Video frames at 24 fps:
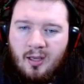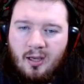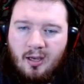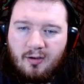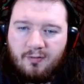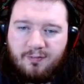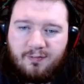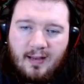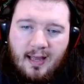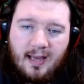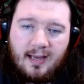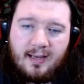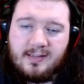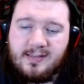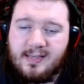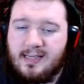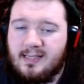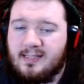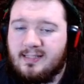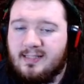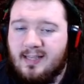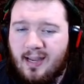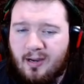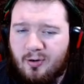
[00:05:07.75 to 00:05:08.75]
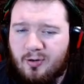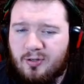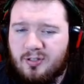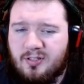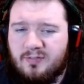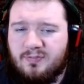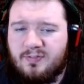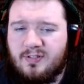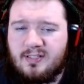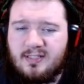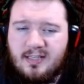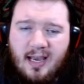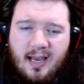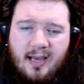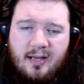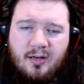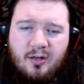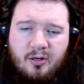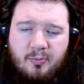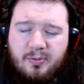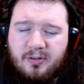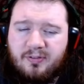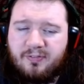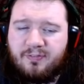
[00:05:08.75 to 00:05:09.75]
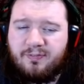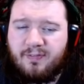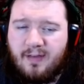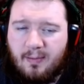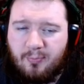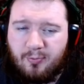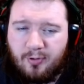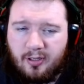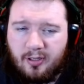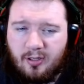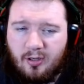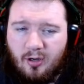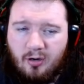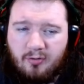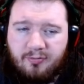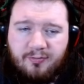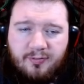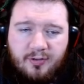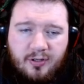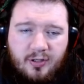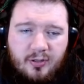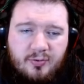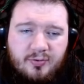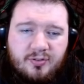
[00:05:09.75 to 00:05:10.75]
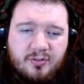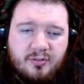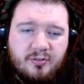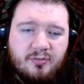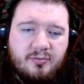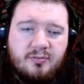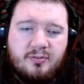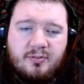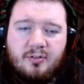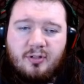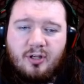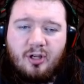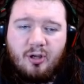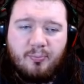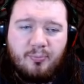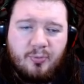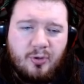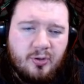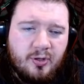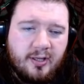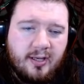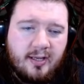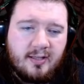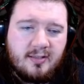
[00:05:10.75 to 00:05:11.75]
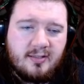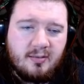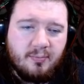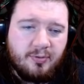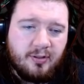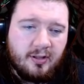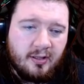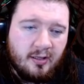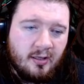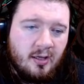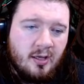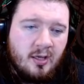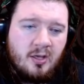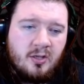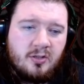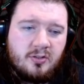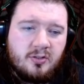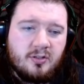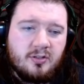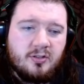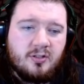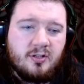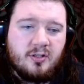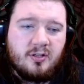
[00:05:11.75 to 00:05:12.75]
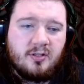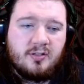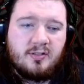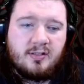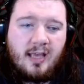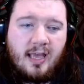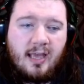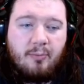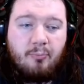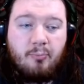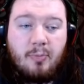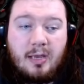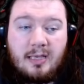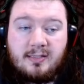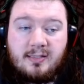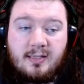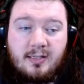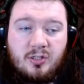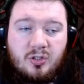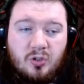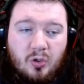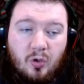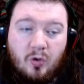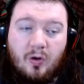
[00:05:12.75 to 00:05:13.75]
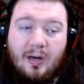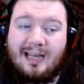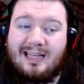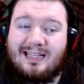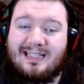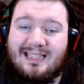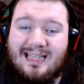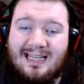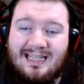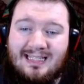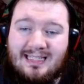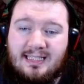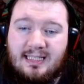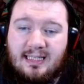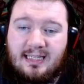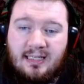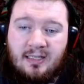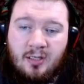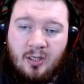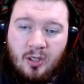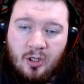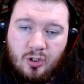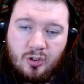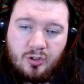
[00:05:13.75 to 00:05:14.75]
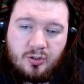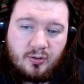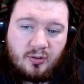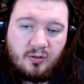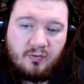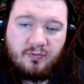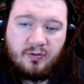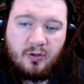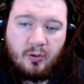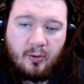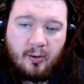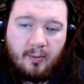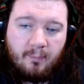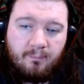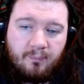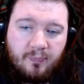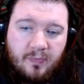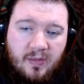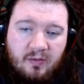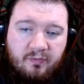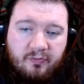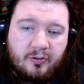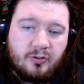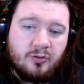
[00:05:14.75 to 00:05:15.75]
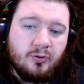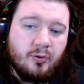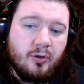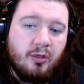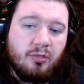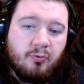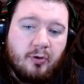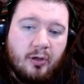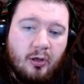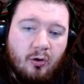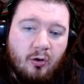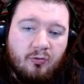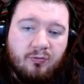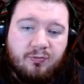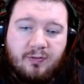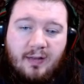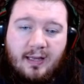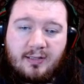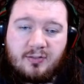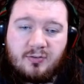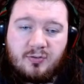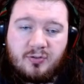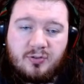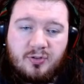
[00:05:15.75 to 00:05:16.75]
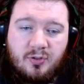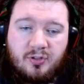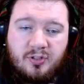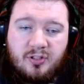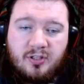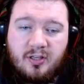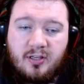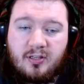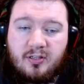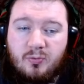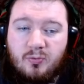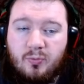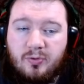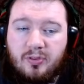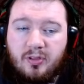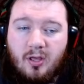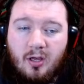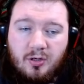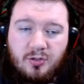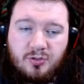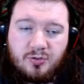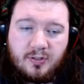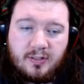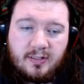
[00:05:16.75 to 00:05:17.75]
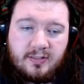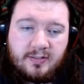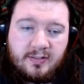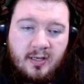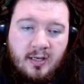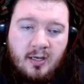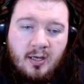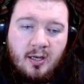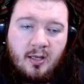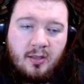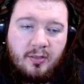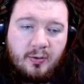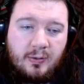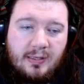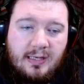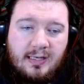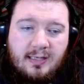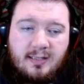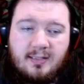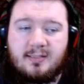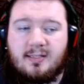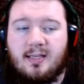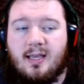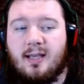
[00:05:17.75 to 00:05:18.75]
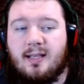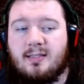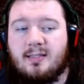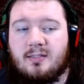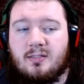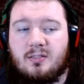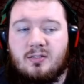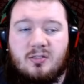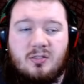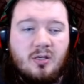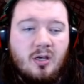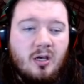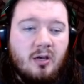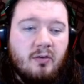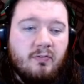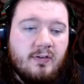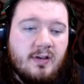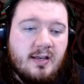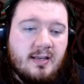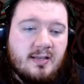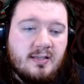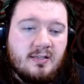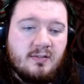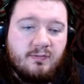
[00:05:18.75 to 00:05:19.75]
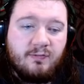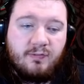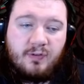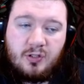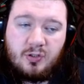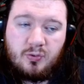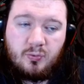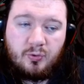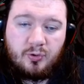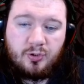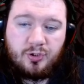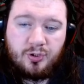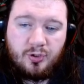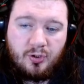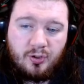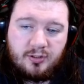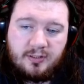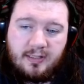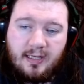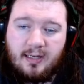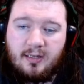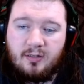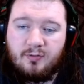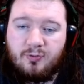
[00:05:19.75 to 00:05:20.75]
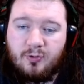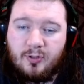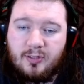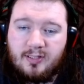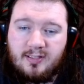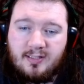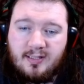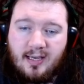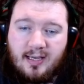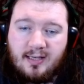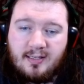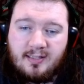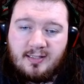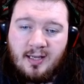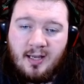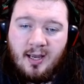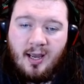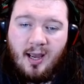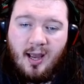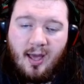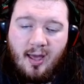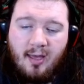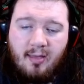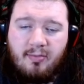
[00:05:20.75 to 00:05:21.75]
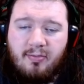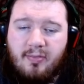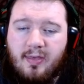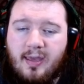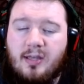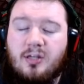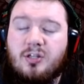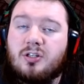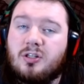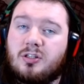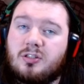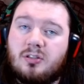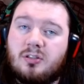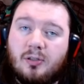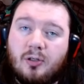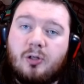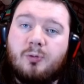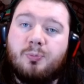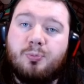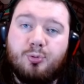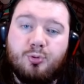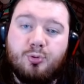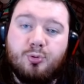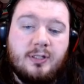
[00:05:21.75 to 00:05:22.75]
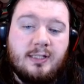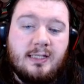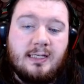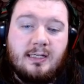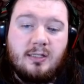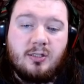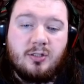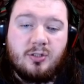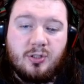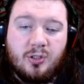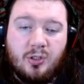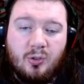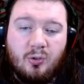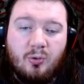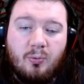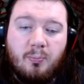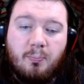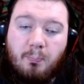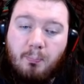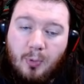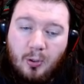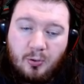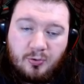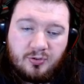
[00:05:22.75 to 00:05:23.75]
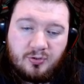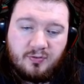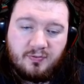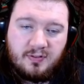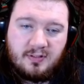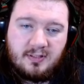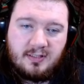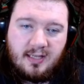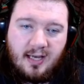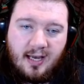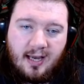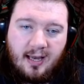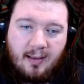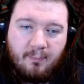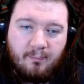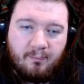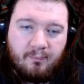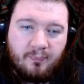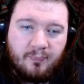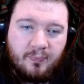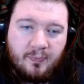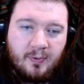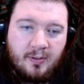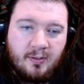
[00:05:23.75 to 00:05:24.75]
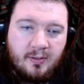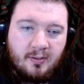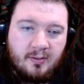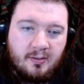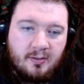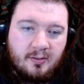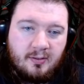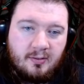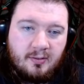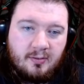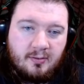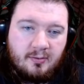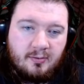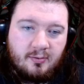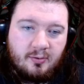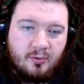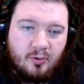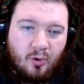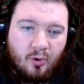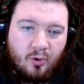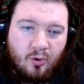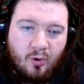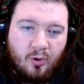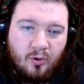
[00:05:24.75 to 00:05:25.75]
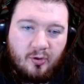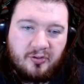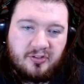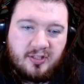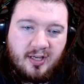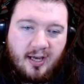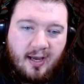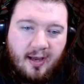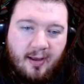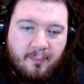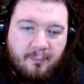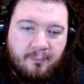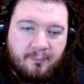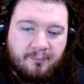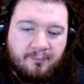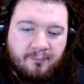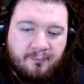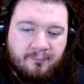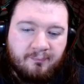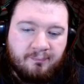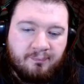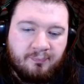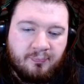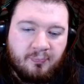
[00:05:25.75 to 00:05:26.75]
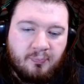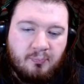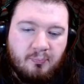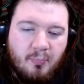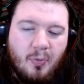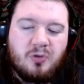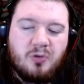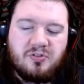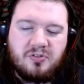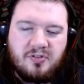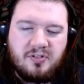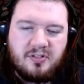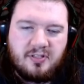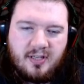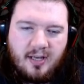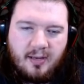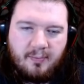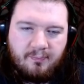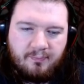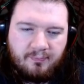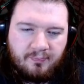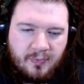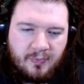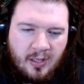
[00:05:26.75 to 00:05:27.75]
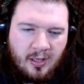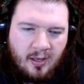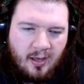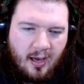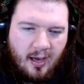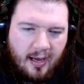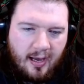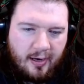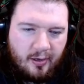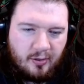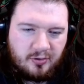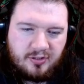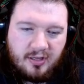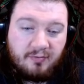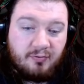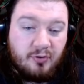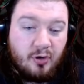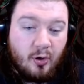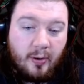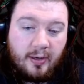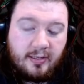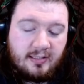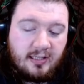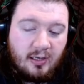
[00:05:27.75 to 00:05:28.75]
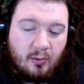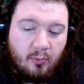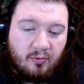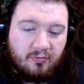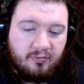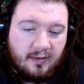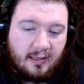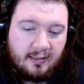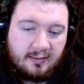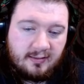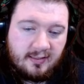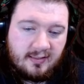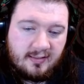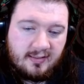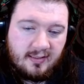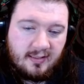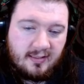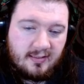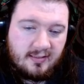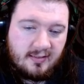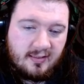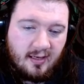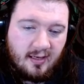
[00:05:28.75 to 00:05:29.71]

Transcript: A flag is a decorative design on a bit of fabric, often used to communicate something, such as a message or identity to the viewer. In Victoria 3, all flags are associated with countries. They're neat designs that serve as visual shorthand for a state, and they just look pretty too, most of the time. Not all the time. Most of the time. And I also have no idea what flag this is.